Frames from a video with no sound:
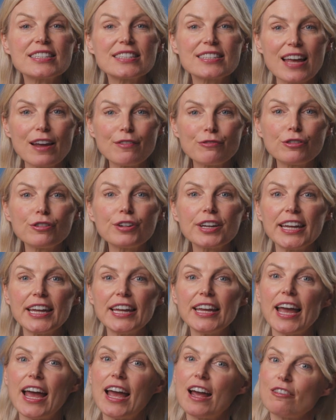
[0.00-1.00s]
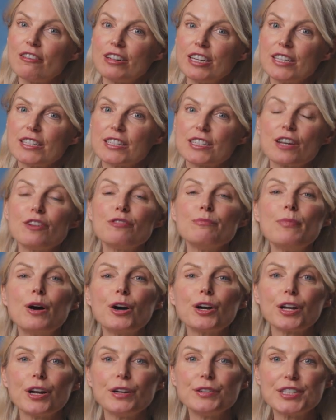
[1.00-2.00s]
several key areas of
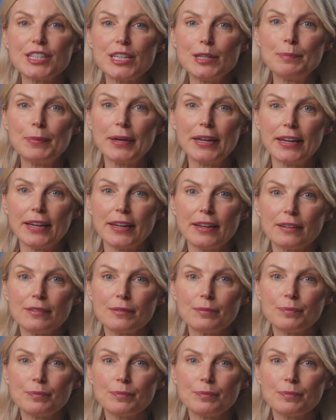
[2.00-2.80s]
MongoDB,